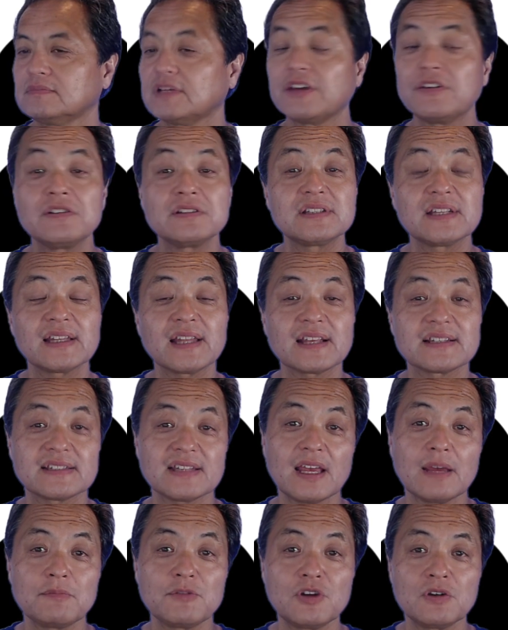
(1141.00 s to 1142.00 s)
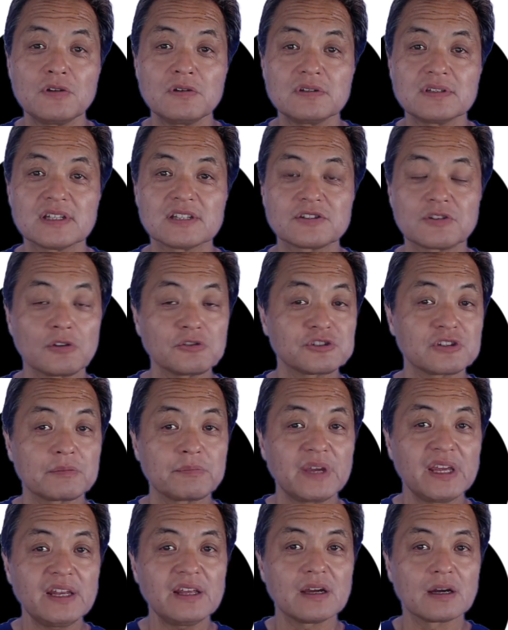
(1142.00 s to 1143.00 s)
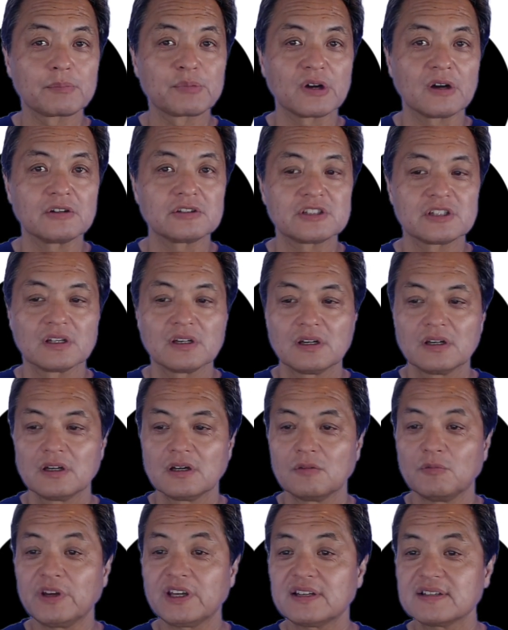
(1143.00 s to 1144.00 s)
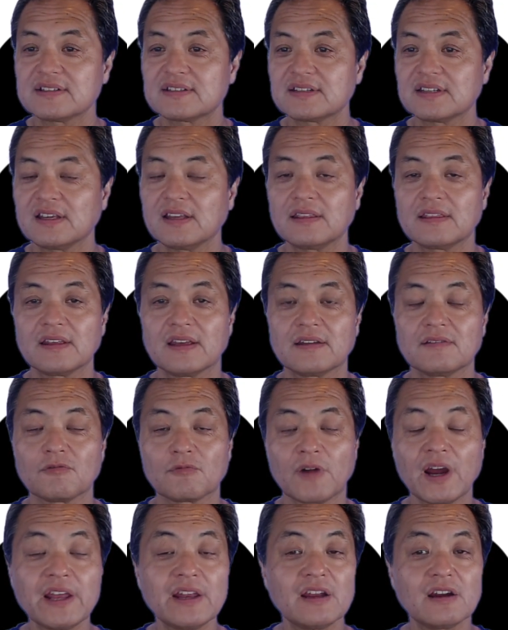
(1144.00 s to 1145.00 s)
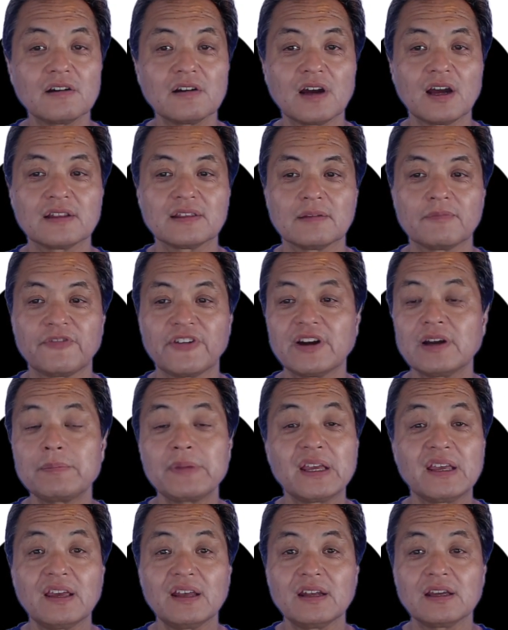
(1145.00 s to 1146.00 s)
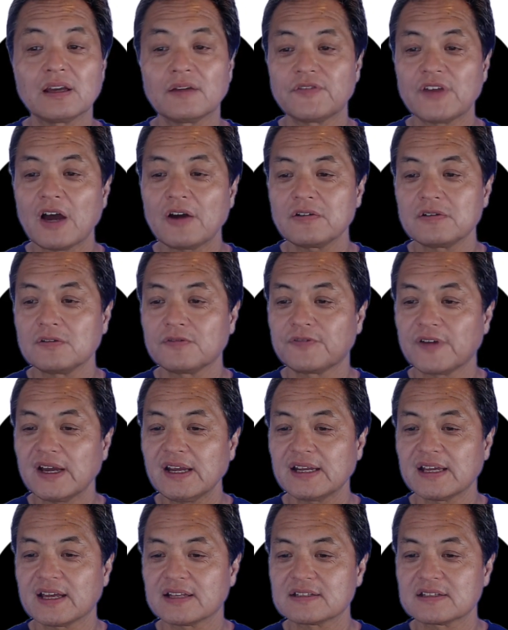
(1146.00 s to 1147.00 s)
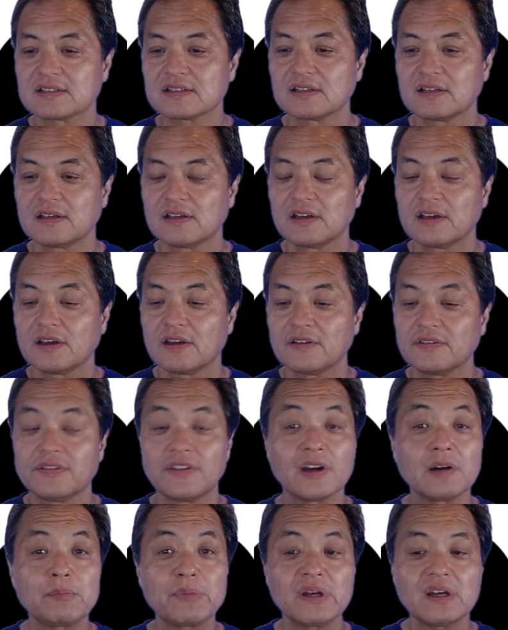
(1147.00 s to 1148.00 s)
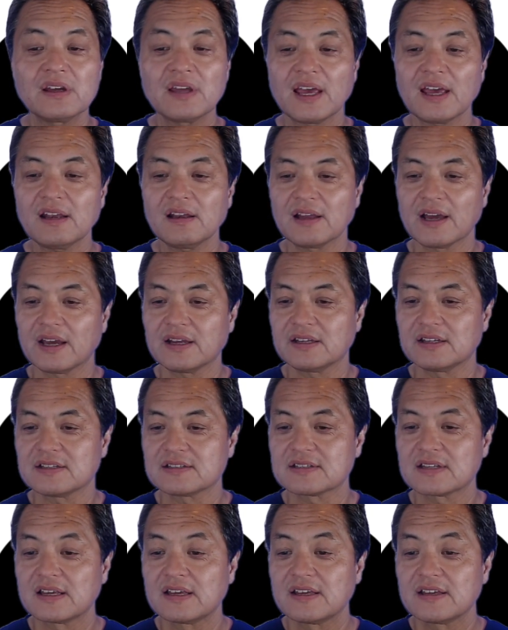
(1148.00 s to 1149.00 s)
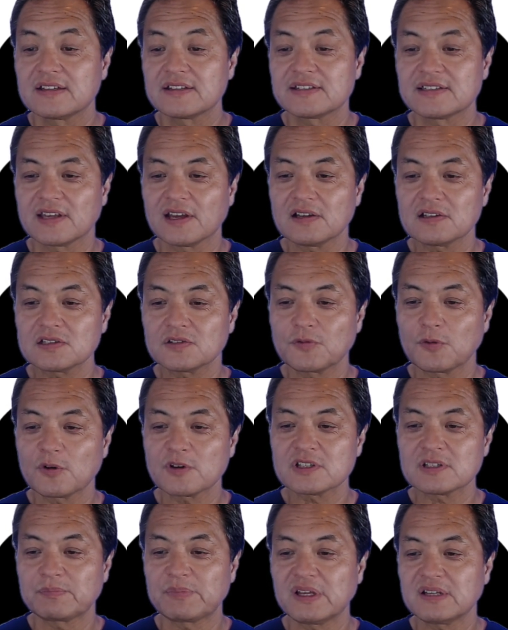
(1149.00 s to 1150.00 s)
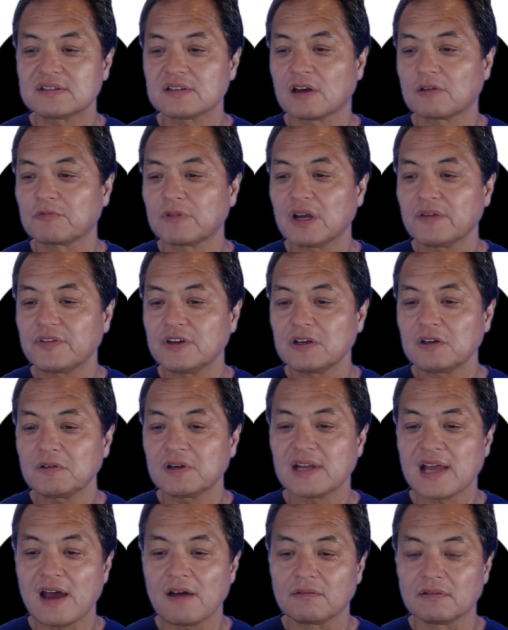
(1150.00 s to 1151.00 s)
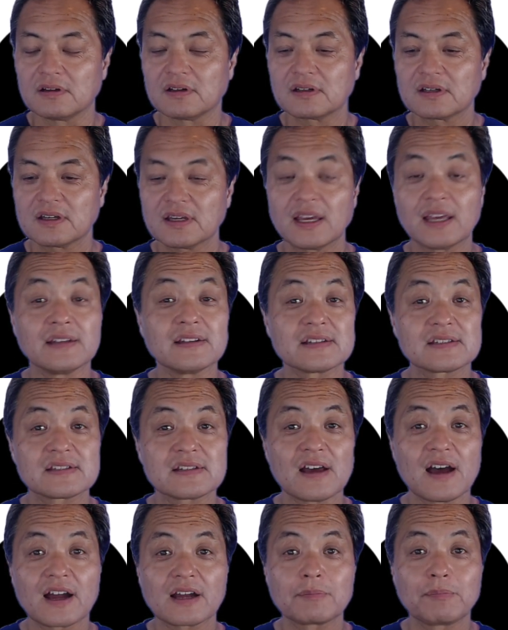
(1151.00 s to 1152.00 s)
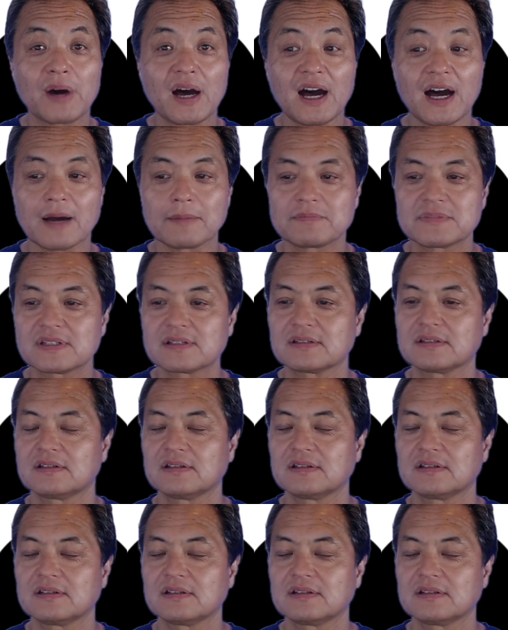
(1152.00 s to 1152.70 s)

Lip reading: using that same news and social media approach, we can see that right here at the very beginning of Yahoo Finance, their big headline is Salesforce beats on revenue and outlook and the stock pops.